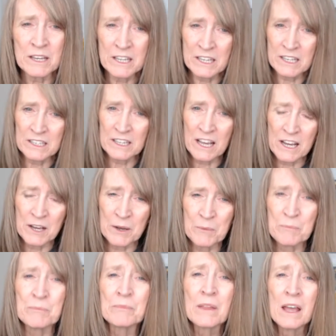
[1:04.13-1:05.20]
can
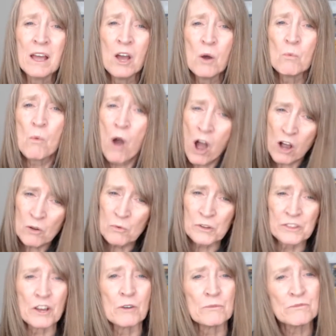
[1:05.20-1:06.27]
um, walk
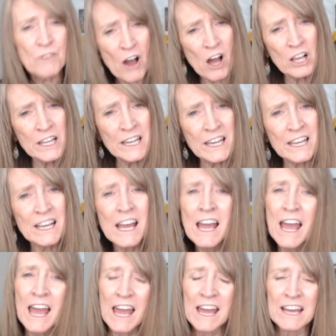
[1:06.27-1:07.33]
without falling
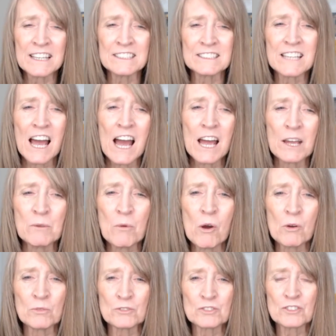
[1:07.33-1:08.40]
and I
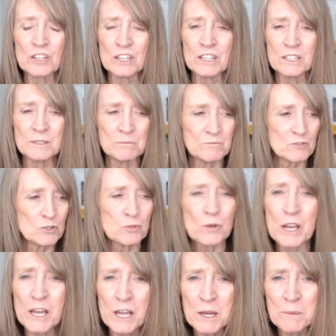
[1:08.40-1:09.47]
won't um,
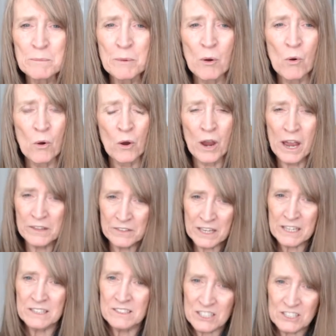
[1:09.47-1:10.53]
trip or and
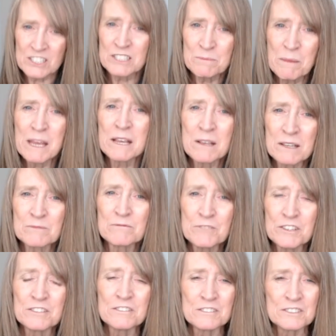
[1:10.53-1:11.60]
they, they just make it
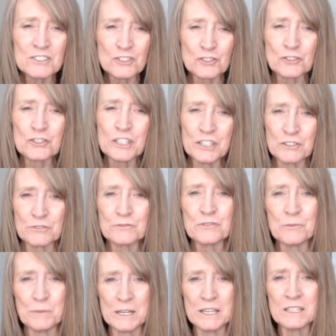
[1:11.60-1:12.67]
feel sturdier
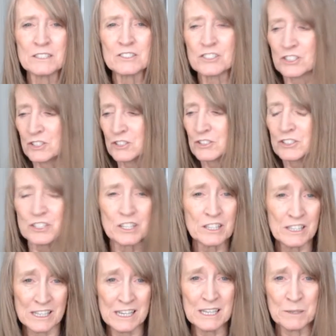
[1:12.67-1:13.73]
for me to to
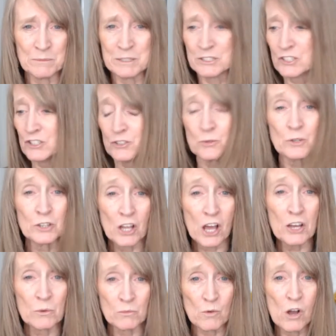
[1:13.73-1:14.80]
climb and to do a
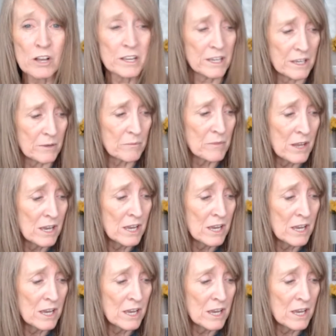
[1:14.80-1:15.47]
lot of walking.